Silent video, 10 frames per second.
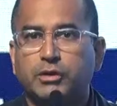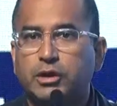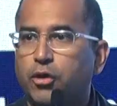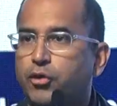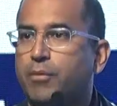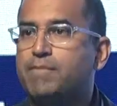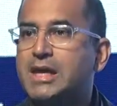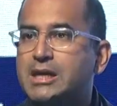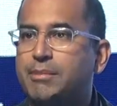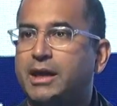know there are many
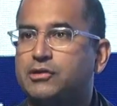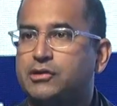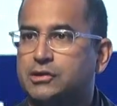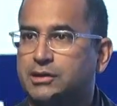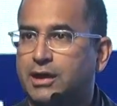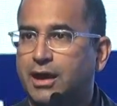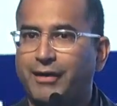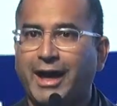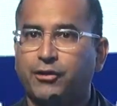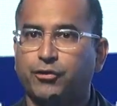patients that have
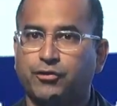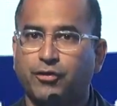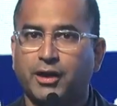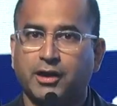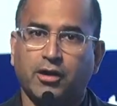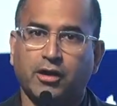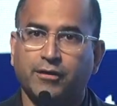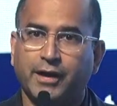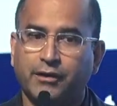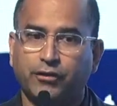atherosclerotic
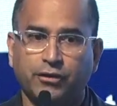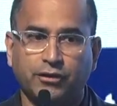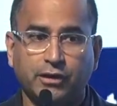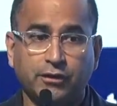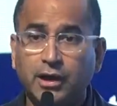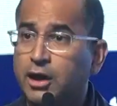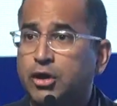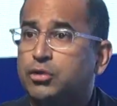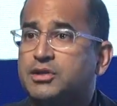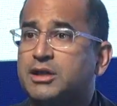cardiovascular disease who
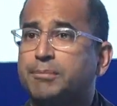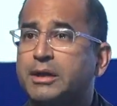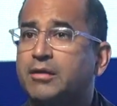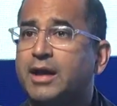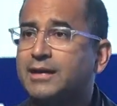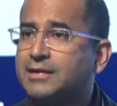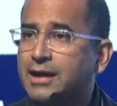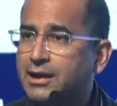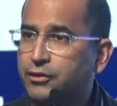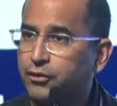simply are not
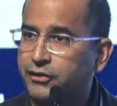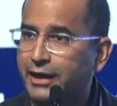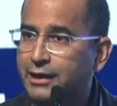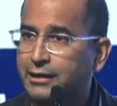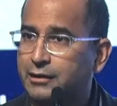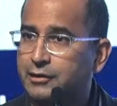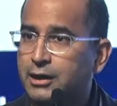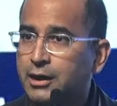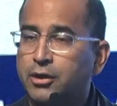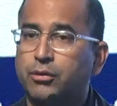taking their statins.
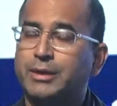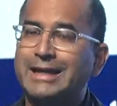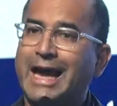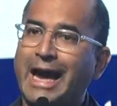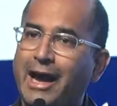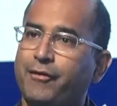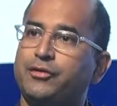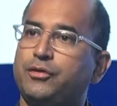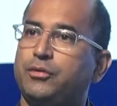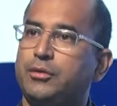We have to,
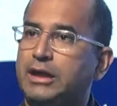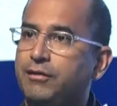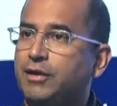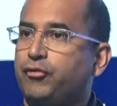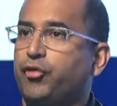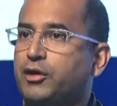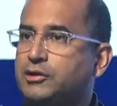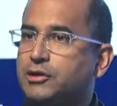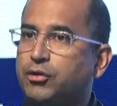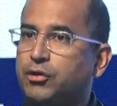even if we're
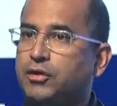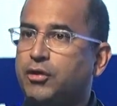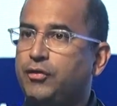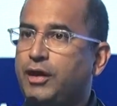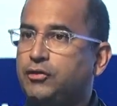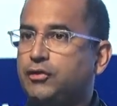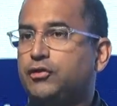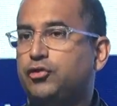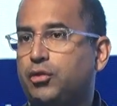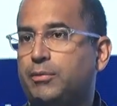considering denervation,
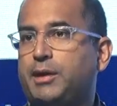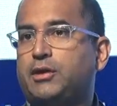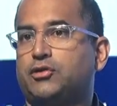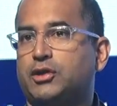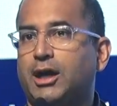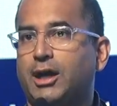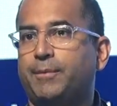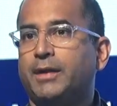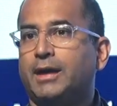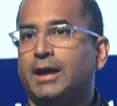do a better job
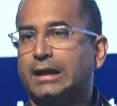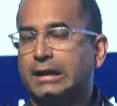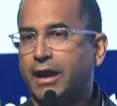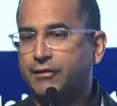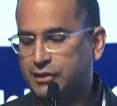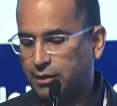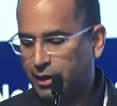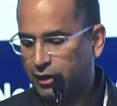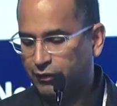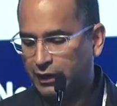at lifestyle
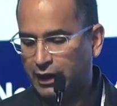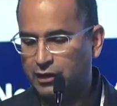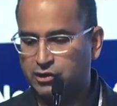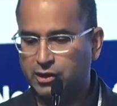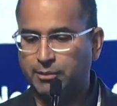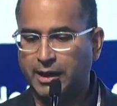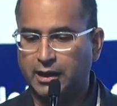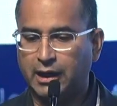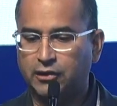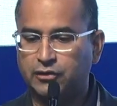modification and
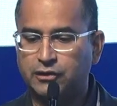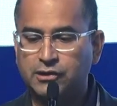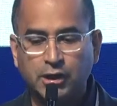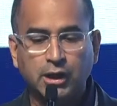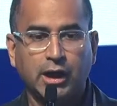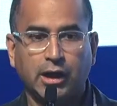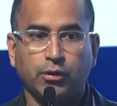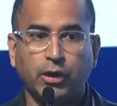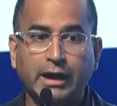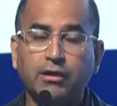medications, and
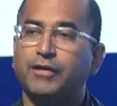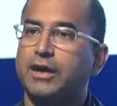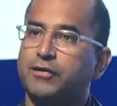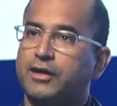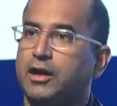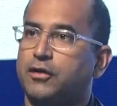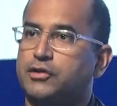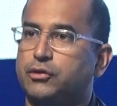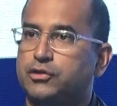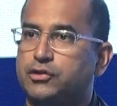innovative care
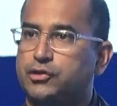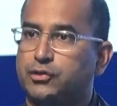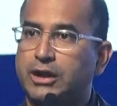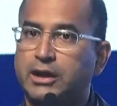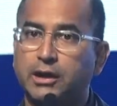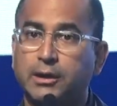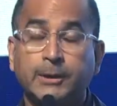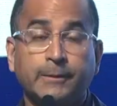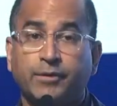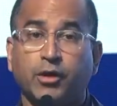solutions are needed.
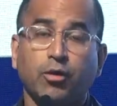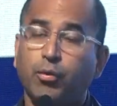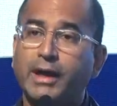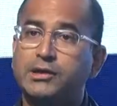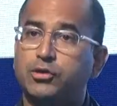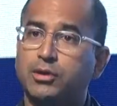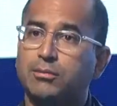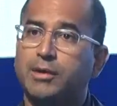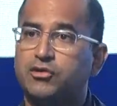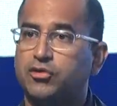There are ways you can
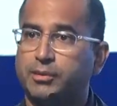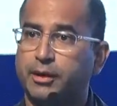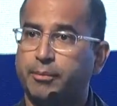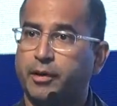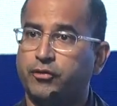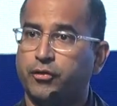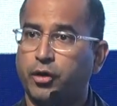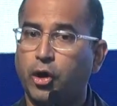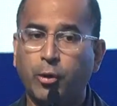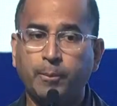measure blood pressure at
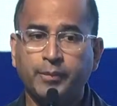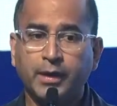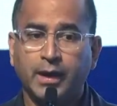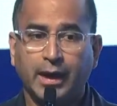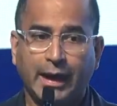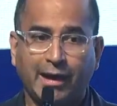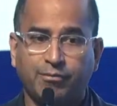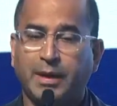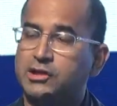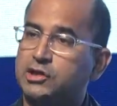home and have
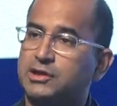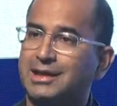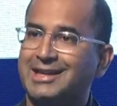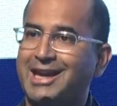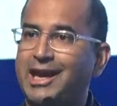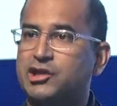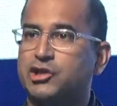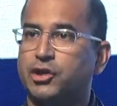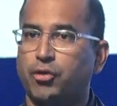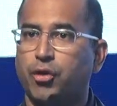patients engaged in
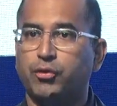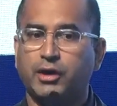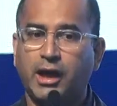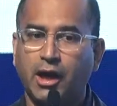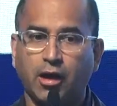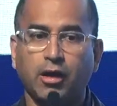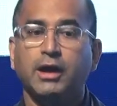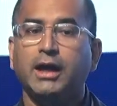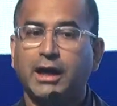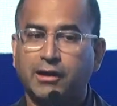their own care,
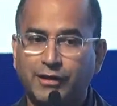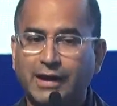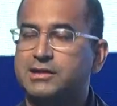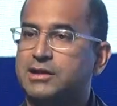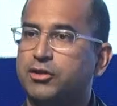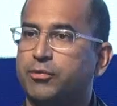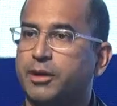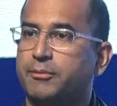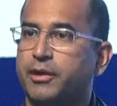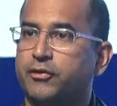and if they see their blood
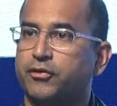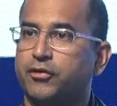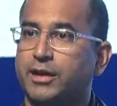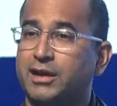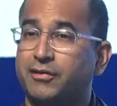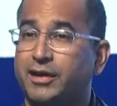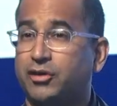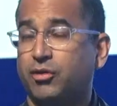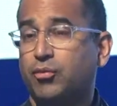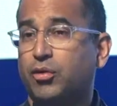pressures are elevated, they're
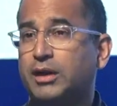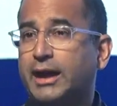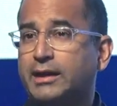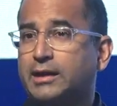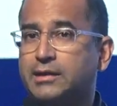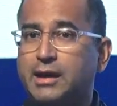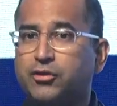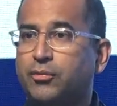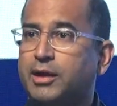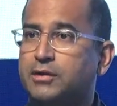more likely to take their
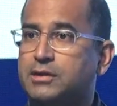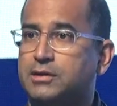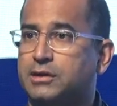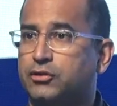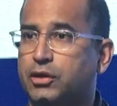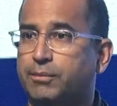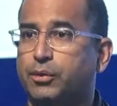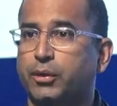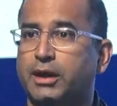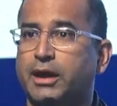medicines and
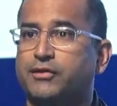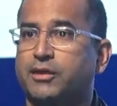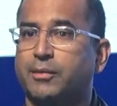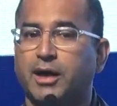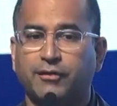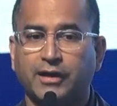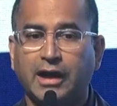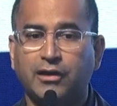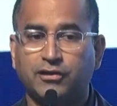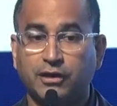employ lifestyle
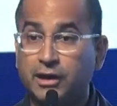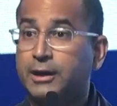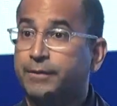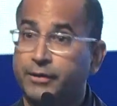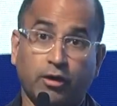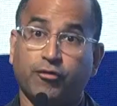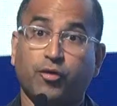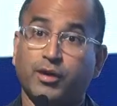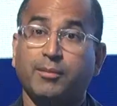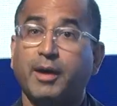modification. Therefore,
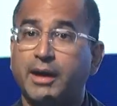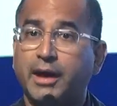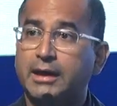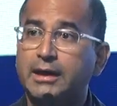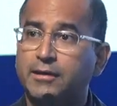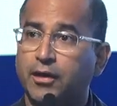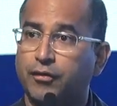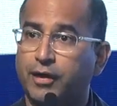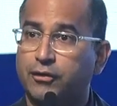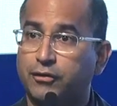they might not need
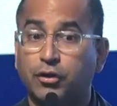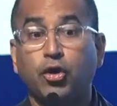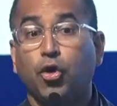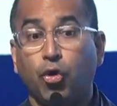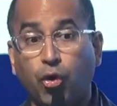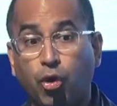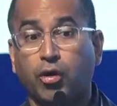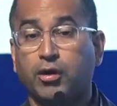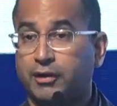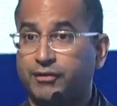denervation, or
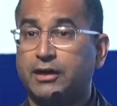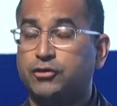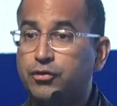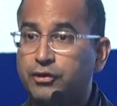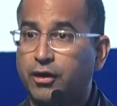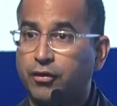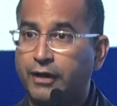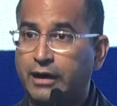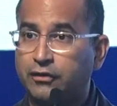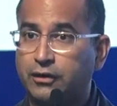if they do
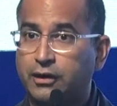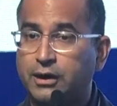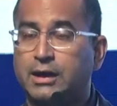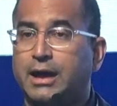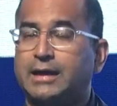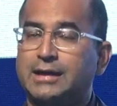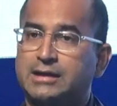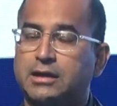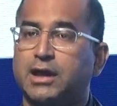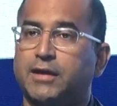denervation and they
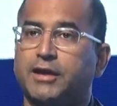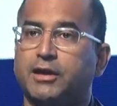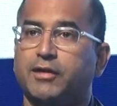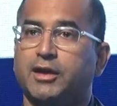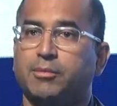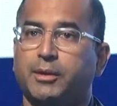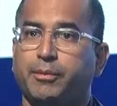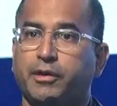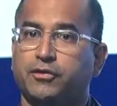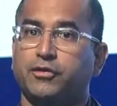still have elevated blood
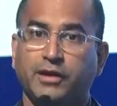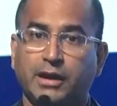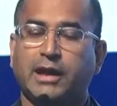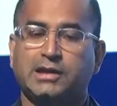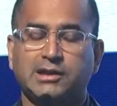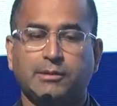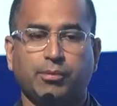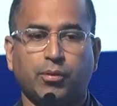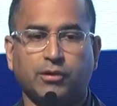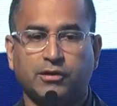pressures, that's the
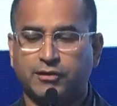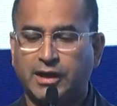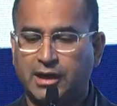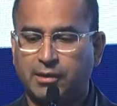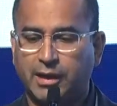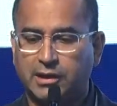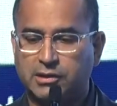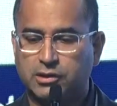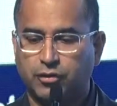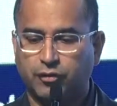importance of taking medicines
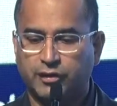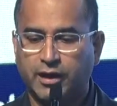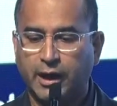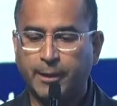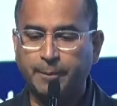over time.